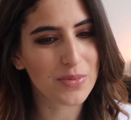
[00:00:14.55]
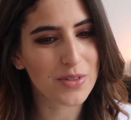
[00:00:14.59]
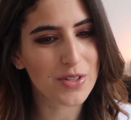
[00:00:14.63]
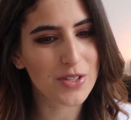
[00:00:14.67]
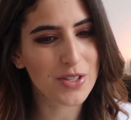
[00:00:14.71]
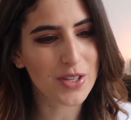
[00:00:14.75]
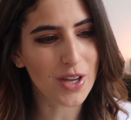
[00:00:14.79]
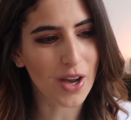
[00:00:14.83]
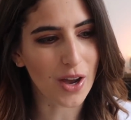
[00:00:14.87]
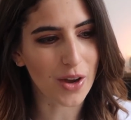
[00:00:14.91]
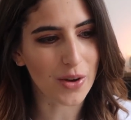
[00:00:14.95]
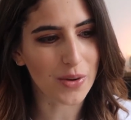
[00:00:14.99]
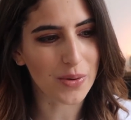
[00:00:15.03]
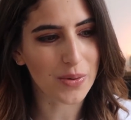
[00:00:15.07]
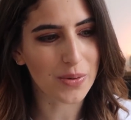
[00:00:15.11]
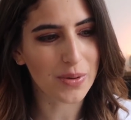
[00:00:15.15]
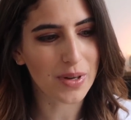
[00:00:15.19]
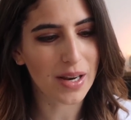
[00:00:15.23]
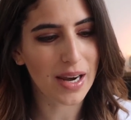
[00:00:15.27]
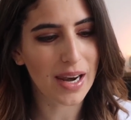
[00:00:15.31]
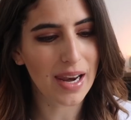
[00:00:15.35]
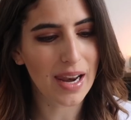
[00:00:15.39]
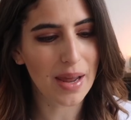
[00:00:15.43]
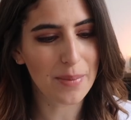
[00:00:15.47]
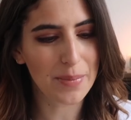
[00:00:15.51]
So
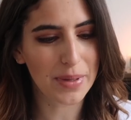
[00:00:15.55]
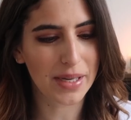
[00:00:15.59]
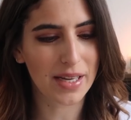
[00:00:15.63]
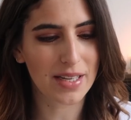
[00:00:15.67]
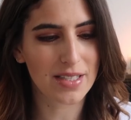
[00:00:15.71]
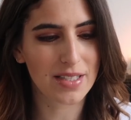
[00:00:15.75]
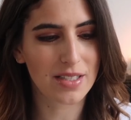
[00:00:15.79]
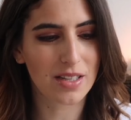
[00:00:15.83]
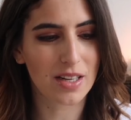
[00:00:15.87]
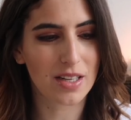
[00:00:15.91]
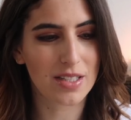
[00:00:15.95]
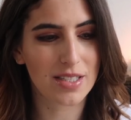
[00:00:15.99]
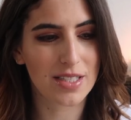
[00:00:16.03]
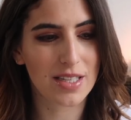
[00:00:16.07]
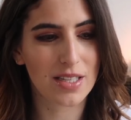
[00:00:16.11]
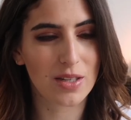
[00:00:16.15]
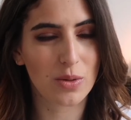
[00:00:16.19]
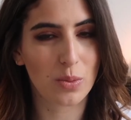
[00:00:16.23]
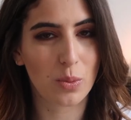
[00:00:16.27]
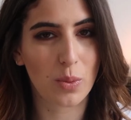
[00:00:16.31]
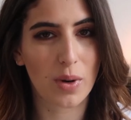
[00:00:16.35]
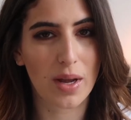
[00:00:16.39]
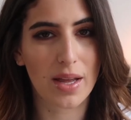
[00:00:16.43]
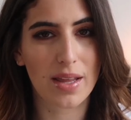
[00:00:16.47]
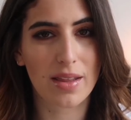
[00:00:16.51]
let me get
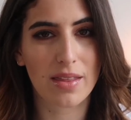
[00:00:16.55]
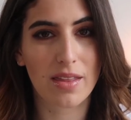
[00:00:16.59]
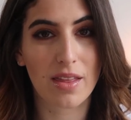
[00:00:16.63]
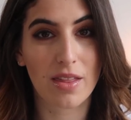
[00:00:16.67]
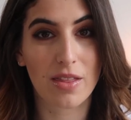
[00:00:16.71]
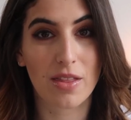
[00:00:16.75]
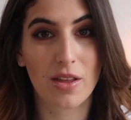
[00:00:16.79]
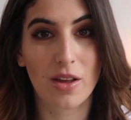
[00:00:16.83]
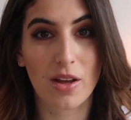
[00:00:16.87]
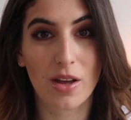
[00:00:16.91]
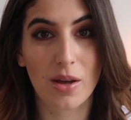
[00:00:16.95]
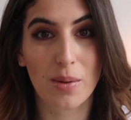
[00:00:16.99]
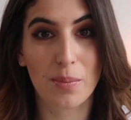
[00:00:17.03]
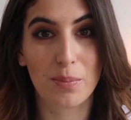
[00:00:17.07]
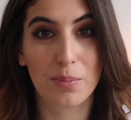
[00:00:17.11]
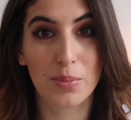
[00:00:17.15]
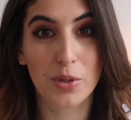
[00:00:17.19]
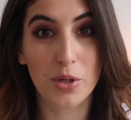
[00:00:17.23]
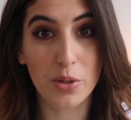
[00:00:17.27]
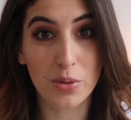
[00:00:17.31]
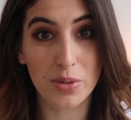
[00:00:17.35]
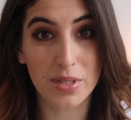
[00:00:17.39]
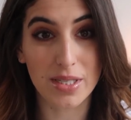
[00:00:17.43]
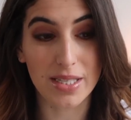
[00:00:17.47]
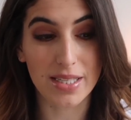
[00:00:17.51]
started with the
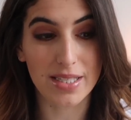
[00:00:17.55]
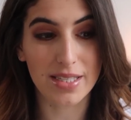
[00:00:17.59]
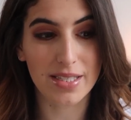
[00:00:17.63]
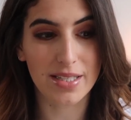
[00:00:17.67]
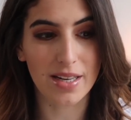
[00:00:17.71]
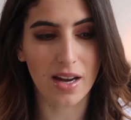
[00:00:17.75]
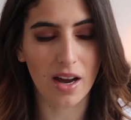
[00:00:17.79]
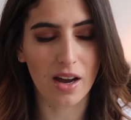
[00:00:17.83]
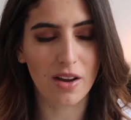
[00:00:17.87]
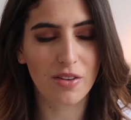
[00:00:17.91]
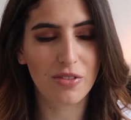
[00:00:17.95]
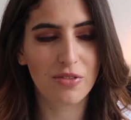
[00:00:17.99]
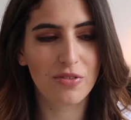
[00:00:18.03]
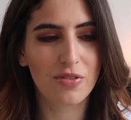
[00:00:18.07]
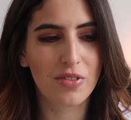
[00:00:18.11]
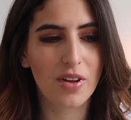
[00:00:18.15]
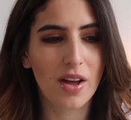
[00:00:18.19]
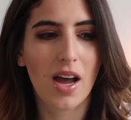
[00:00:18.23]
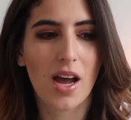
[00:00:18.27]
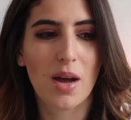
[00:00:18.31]
beauty stuff.